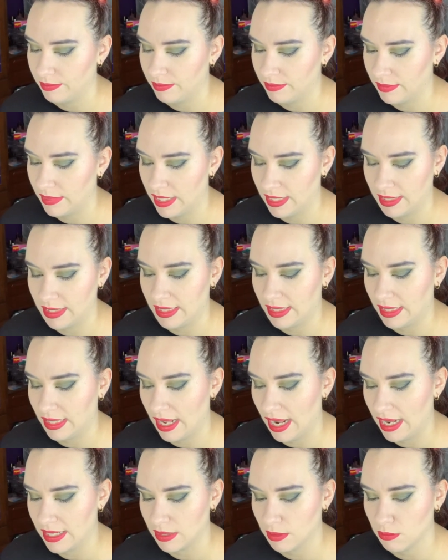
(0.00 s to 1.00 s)
This
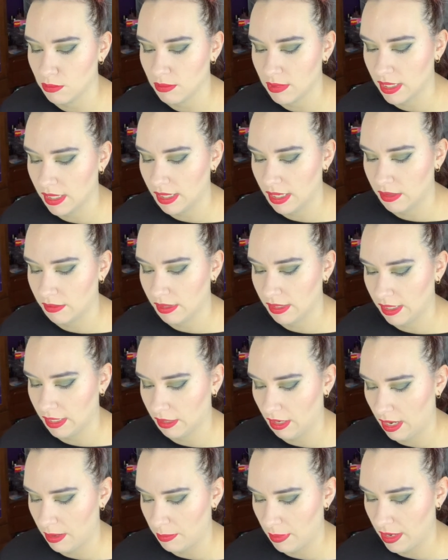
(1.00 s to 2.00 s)
is a really, really
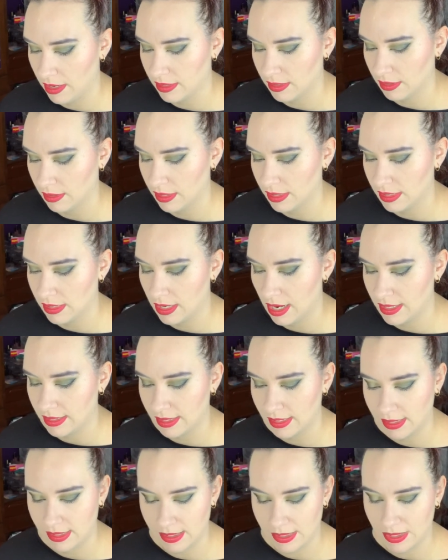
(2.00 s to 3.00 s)
great pencil. It's nice
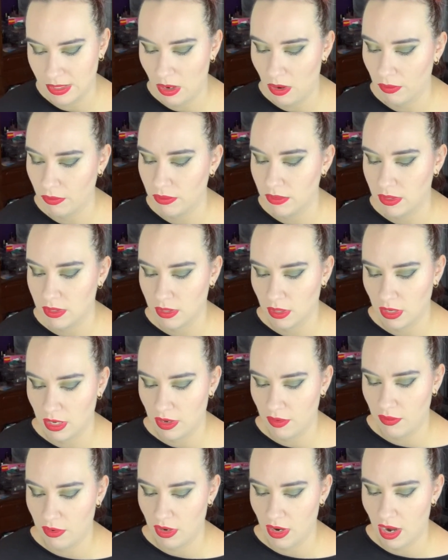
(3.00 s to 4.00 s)
and soft, so
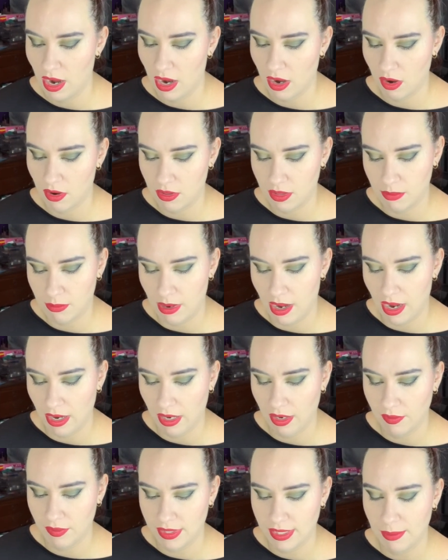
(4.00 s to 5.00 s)
if you are on the
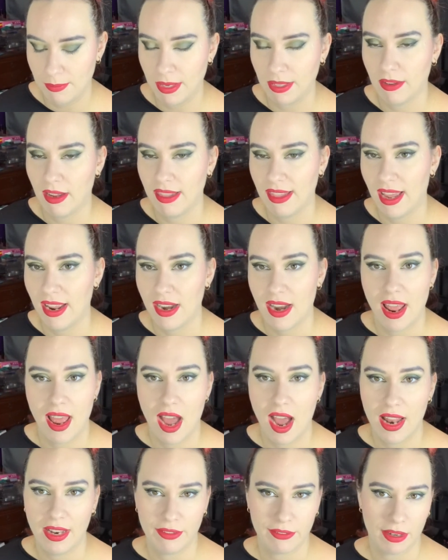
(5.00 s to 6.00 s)
market for something like that, I
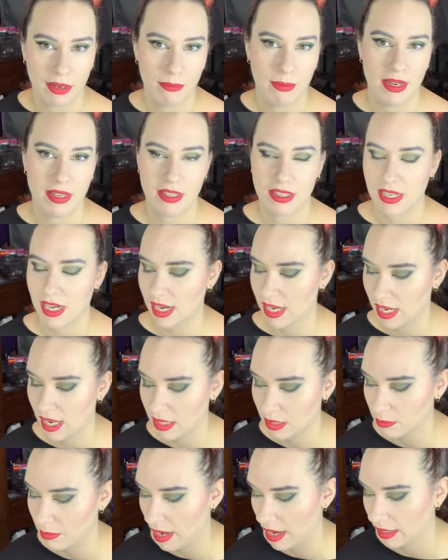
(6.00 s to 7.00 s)
highly recommend checking out
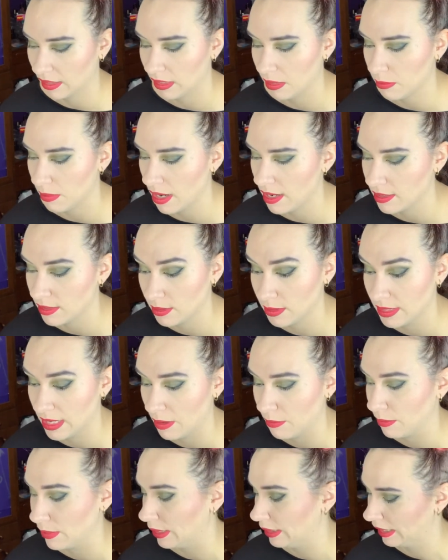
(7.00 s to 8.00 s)
the MAC lip pencils.
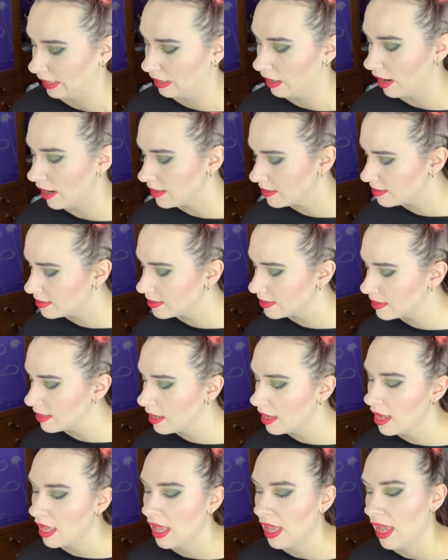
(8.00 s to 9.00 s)
They're really nice.
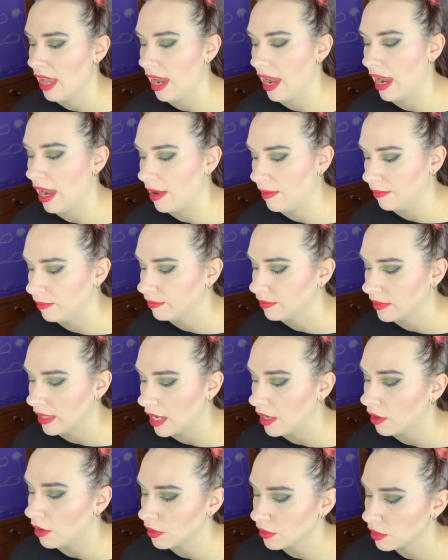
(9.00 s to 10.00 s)
They're
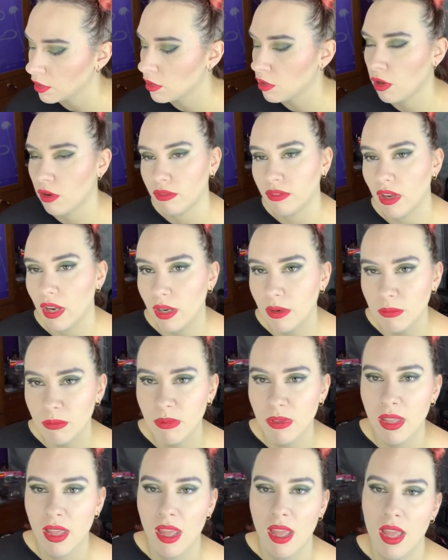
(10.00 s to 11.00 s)
not too firm,
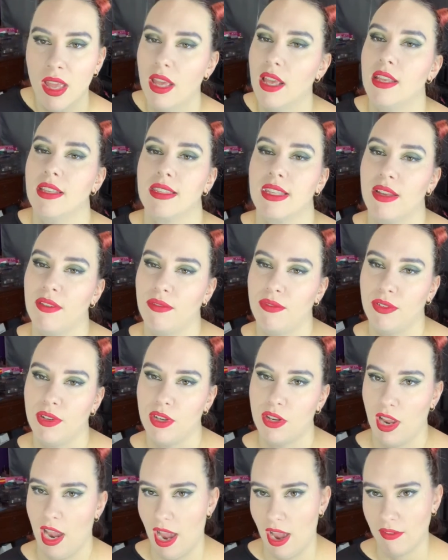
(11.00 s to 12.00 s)
as if
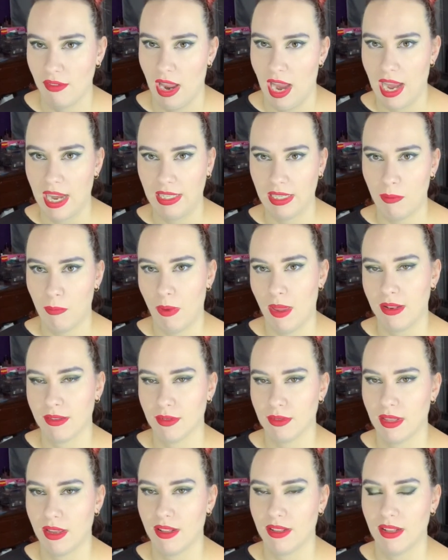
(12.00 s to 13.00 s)
you have a lip
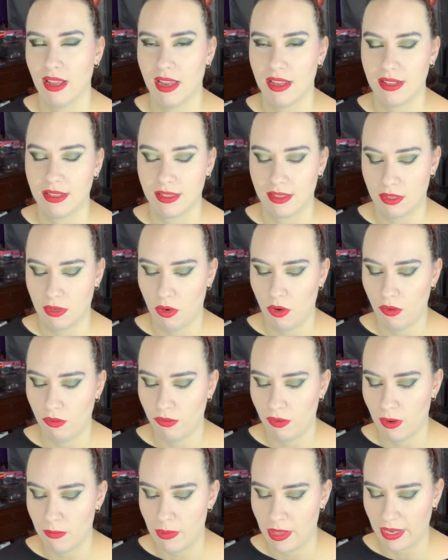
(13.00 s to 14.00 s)
pencil that is too
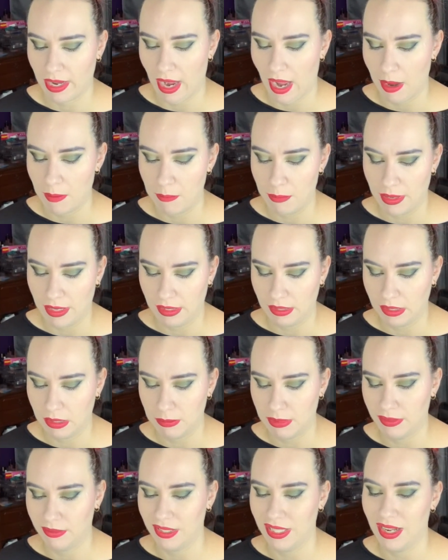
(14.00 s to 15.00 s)
firm, they can be a little
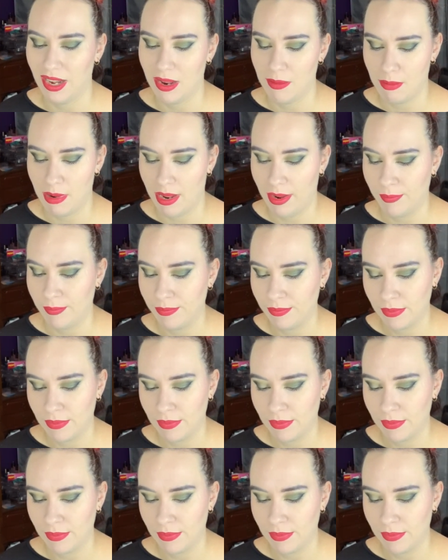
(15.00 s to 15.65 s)
bit of a nightmare.